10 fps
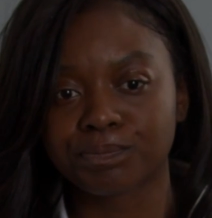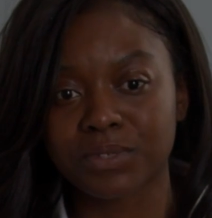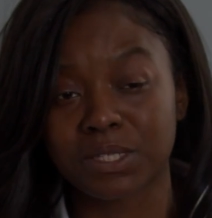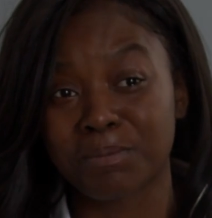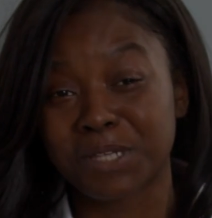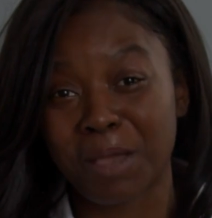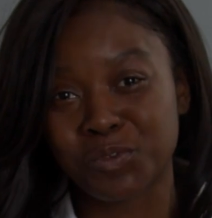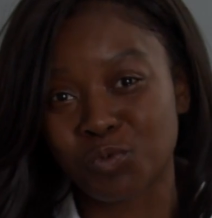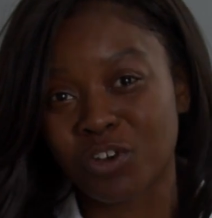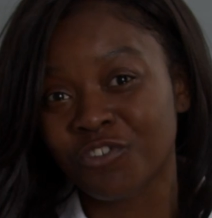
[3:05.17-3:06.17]

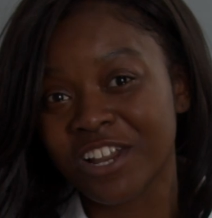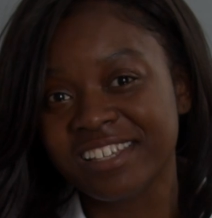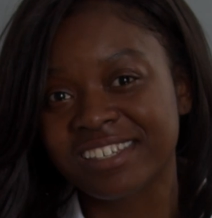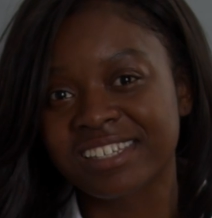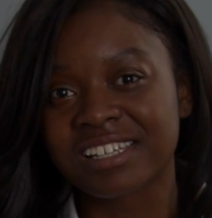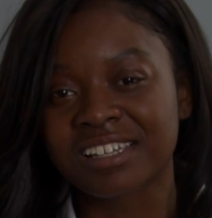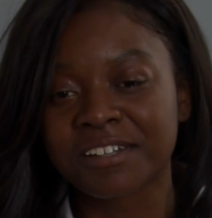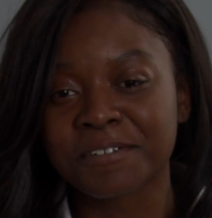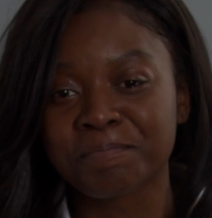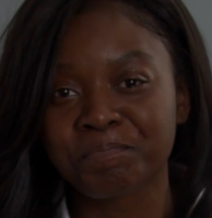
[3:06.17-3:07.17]
Sometimes one race,
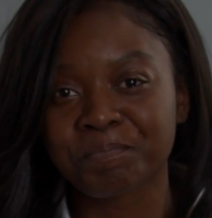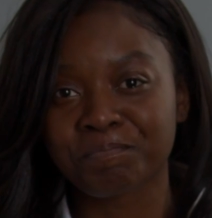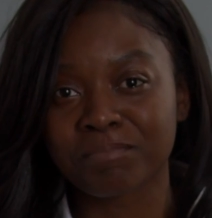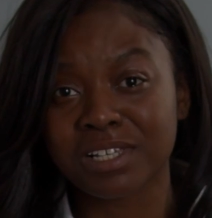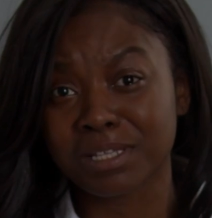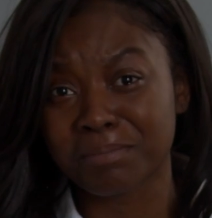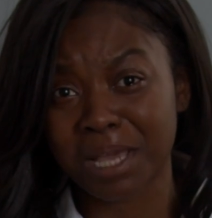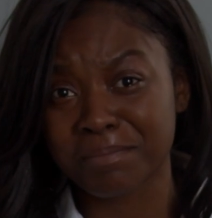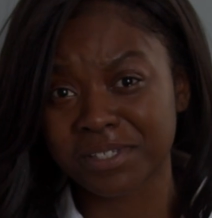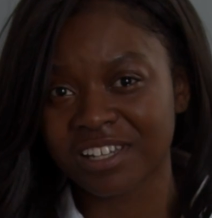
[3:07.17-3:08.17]

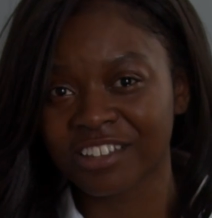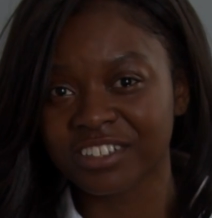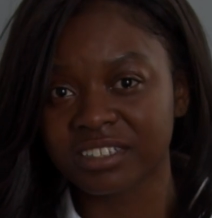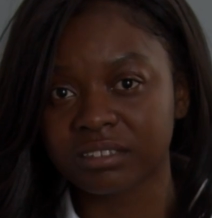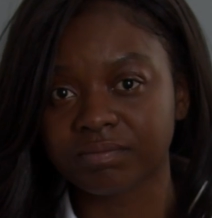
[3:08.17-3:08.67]
sometimes another.